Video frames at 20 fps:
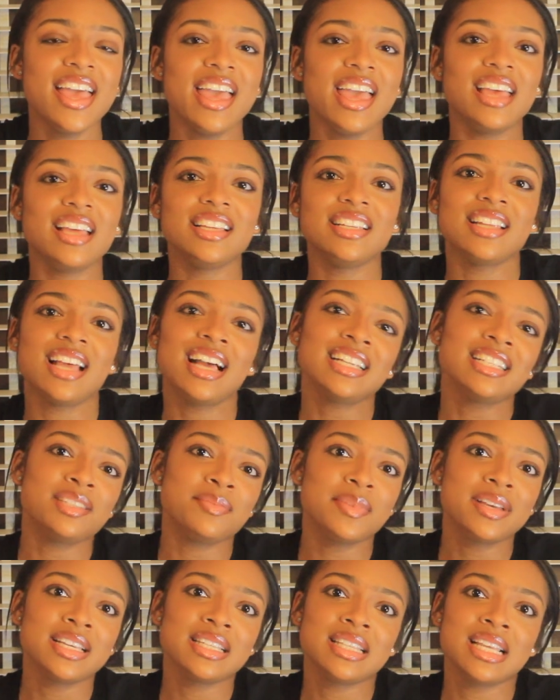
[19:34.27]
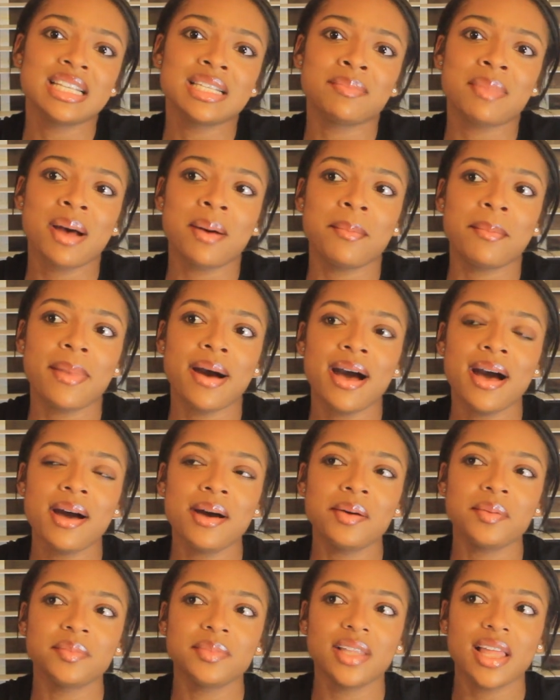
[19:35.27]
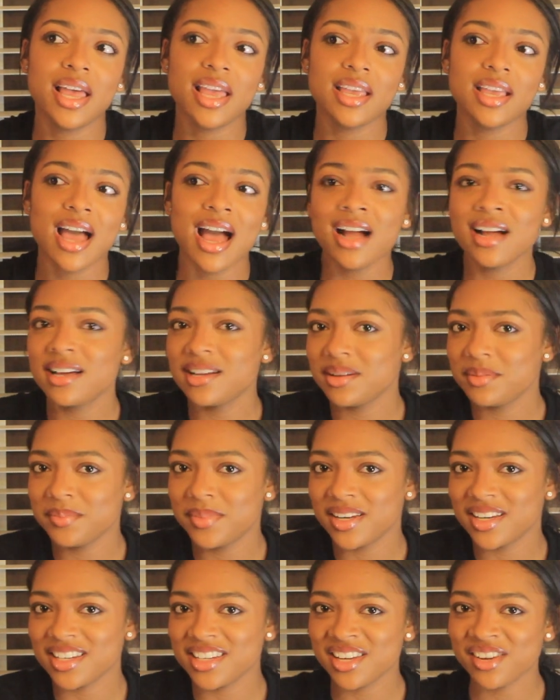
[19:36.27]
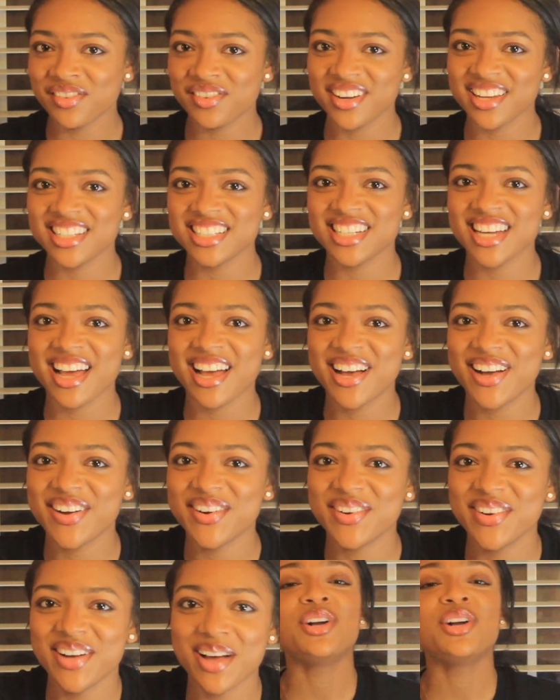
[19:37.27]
And not because that's my mom, like I could have been a different child.